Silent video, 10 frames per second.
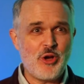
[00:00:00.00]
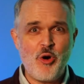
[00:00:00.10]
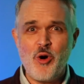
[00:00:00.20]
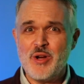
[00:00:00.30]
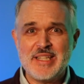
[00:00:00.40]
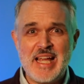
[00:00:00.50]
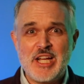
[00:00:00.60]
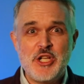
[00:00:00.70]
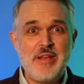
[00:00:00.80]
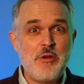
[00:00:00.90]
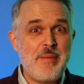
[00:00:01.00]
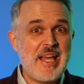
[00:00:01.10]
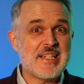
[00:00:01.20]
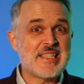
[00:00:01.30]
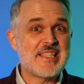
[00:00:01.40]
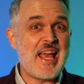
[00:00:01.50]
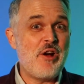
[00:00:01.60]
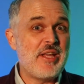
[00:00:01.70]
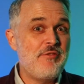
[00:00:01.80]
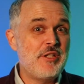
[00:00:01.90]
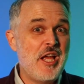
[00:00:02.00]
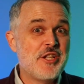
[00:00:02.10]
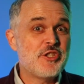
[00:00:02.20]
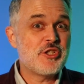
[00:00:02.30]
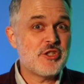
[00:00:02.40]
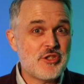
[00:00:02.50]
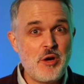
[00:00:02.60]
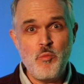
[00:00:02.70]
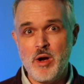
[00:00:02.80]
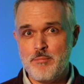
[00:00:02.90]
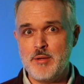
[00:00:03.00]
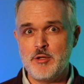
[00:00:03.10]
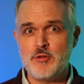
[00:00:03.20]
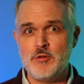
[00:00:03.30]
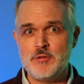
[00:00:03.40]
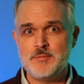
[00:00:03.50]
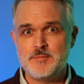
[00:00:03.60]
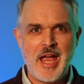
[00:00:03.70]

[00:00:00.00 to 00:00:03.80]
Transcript: or that could even make it sound even somewhat biblical.